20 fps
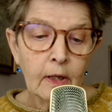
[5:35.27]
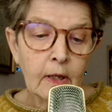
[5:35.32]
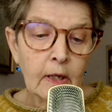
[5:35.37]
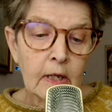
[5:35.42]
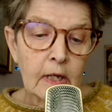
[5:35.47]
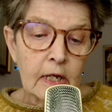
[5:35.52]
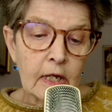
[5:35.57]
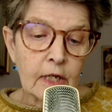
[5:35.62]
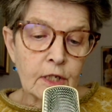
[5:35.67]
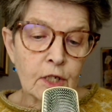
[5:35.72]

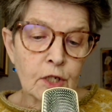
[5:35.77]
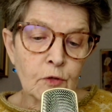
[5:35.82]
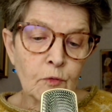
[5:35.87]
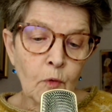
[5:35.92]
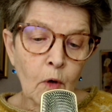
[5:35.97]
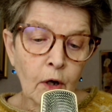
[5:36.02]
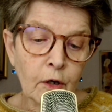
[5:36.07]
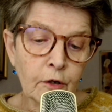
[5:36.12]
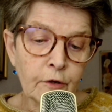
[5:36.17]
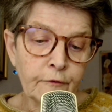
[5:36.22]
It is
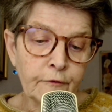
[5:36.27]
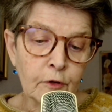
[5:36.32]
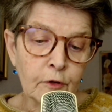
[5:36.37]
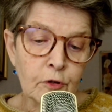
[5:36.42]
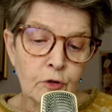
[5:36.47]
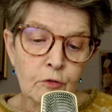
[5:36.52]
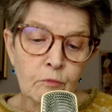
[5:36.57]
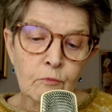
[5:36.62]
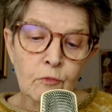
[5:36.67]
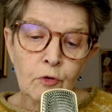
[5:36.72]
wonderful
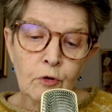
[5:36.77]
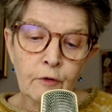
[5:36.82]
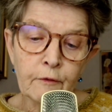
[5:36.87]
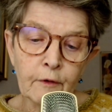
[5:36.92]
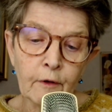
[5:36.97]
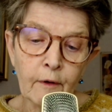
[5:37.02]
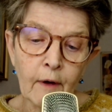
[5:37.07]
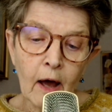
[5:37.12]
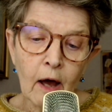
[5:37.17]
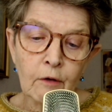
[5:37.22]
to move
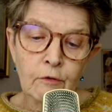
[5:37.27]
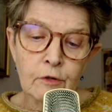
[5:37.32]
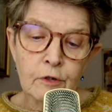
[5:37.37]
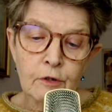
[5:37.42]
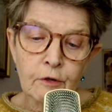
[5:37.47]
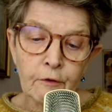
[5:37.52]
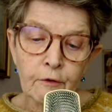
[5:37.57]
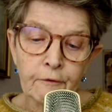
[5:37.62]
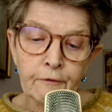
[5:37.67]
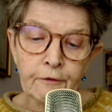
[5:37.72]
around
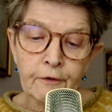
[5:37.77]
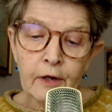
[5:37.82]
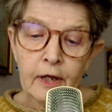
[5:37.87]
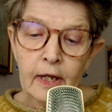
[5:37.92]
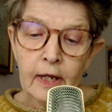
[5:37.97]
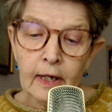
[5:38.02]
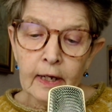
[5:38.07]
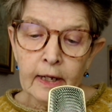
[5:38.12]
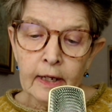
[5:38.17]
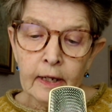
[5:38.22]
so
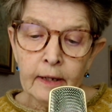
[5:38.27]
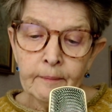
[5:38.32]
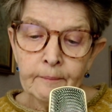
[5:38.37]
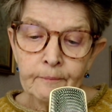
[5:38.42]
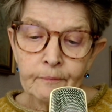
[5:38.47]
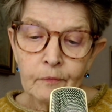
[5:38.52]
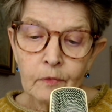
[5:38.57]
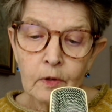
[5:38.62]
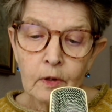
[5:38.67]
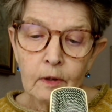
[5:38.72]
freely
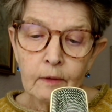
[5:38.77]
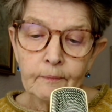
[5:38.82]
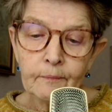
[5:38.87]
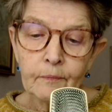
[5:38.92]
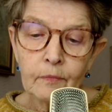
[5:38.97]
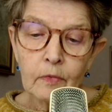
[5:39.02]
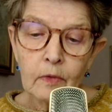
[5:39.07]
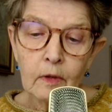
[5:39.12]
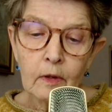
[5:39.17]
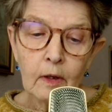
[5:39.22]

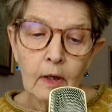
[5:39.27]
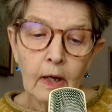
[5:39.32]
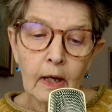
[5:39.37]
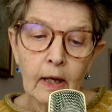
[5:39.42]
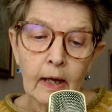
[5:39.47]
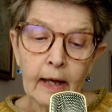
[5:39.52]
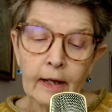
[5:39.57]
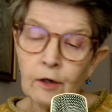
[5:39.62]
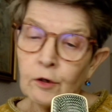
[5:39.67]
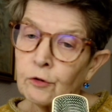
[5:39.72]

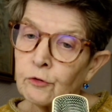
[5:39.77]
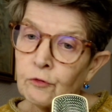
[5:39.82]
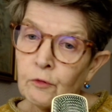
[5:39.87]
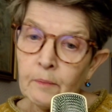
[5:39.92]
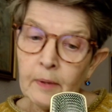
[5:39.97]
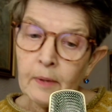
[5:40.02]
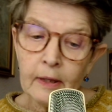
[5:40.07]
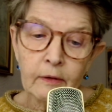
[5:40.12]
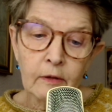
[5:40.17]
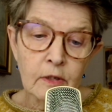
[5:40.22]
and not to
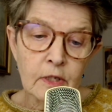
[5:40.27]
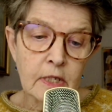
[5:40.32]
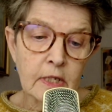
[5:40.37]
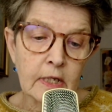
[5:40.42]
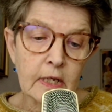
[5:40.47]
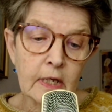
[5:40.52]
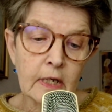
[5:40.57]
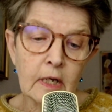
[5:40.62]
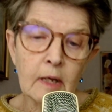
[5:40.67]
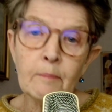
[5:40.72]
be in the
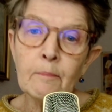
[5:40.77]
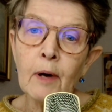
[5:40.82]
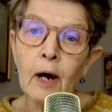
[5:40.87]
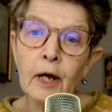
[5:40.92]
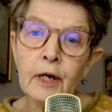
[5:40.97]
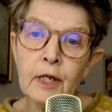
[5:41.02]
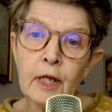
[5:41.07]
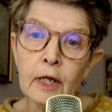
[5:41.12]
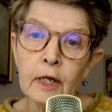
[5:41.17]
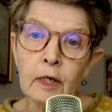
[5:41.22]
skinny
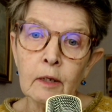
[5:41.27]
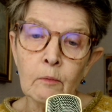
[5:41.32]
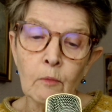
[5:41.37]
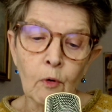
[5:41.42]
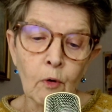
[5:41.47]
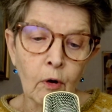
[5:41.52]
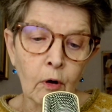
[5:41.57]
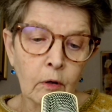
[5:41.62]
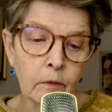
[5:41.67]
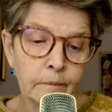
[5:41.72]
body
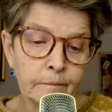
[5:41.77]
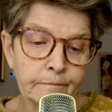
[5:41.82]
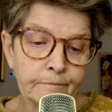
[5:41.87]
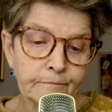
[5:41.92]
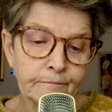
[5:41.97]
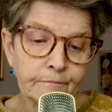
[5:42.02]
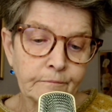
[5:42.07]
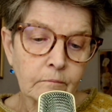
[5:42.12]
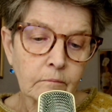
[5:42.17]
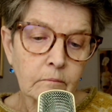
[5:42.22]
anymore.
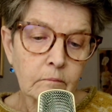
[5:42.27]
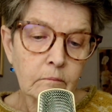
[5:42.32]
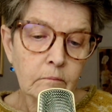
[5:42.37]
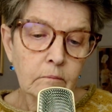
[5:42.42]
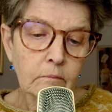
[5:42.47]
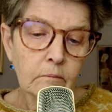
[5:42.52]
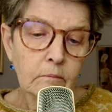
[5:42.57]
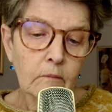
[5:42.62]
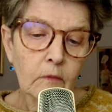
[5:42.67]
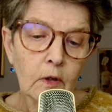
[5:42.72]

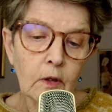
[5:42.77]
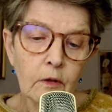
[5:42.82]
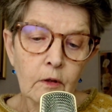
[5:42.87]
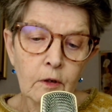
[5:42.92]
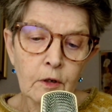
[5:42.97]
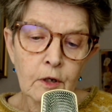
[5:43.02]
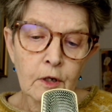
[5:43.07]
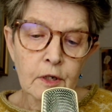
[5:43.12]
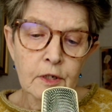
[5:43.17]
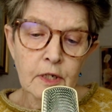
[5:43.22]
The
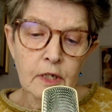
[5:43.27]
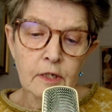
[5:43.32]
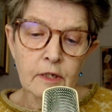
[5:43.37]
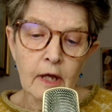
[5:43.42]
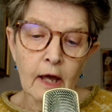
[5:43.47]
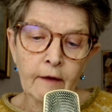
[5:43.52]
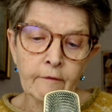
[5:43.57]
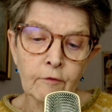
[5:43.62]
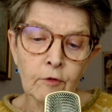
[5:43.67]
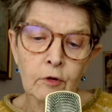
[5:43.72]
nurses
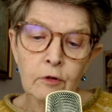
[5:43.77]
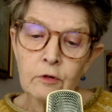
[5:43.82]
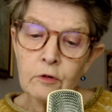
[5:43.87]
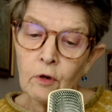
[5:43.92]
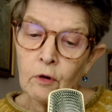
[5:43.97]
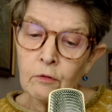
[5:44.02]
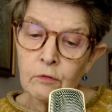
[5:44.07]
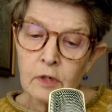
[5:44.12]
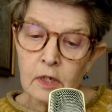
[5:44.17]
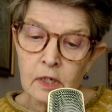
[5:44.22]
have not
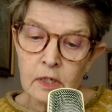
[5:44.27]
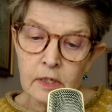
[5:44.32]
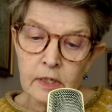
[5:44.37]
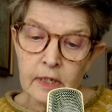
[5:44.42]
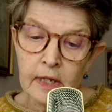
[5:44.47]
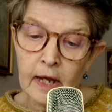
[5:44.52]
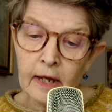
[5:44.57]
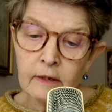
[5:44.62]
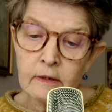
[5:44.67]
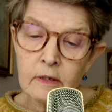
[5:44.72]
noticed
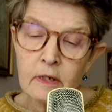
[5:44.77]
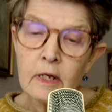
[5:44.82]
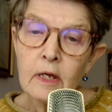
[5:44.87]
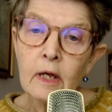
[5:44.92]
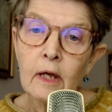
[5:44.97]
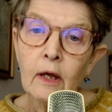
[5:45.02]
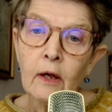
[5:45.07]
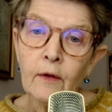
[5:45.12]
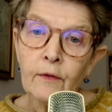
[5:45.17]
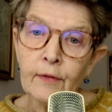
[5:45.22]
yet
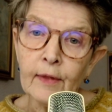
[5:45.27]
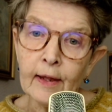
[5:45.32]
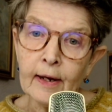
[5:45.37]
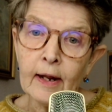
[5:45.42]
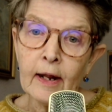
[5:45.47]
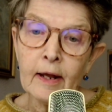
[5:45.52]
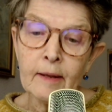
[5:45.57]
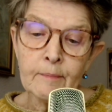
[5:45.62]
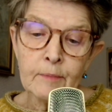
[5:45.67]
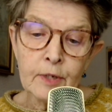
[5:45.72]
that
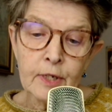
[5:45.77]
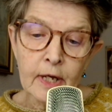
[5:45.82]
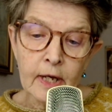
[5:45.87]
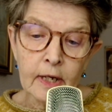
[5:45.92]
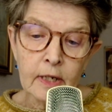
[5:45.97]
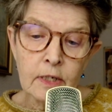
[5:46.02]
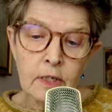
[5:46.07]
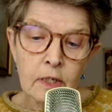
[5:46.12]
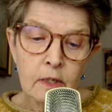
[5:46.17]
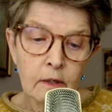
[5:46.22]
I'm
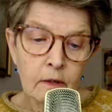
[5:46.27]
dead.